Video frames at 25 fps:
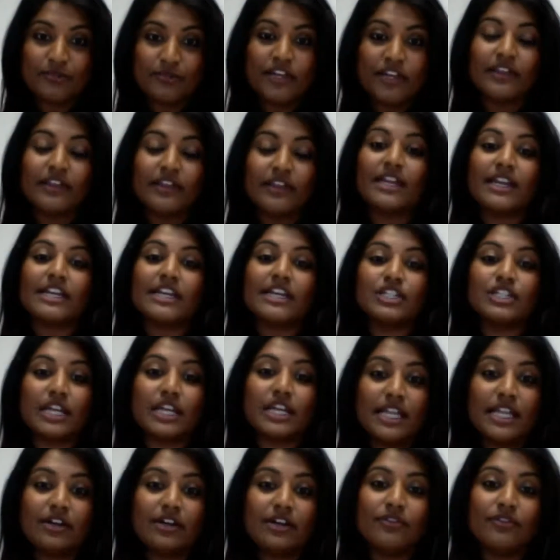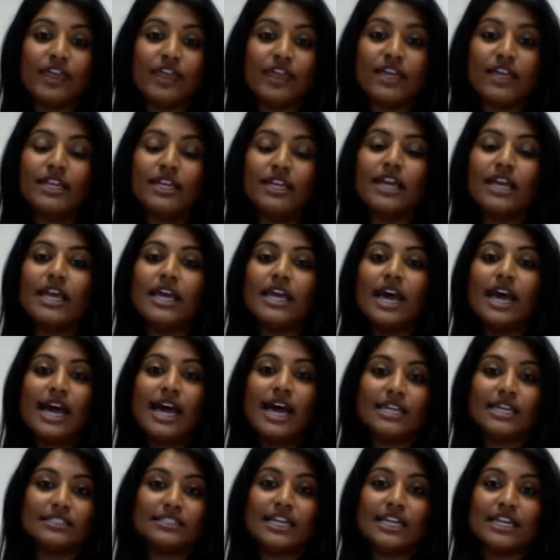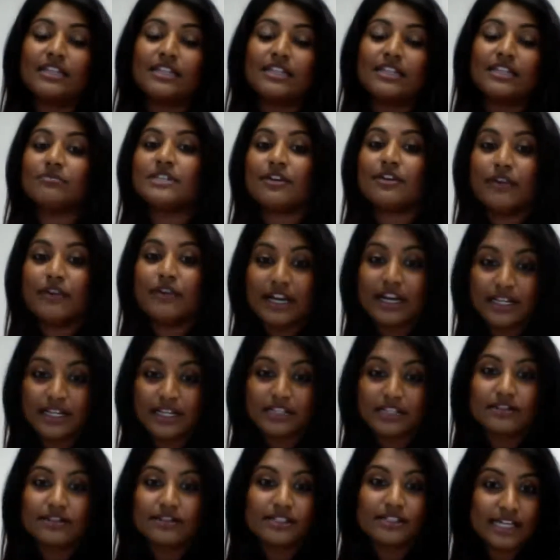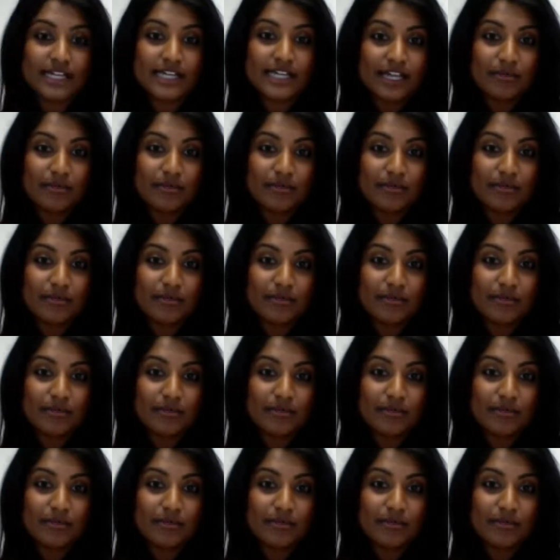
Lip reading: And they can actually click on that, and it'll take them directly to the dial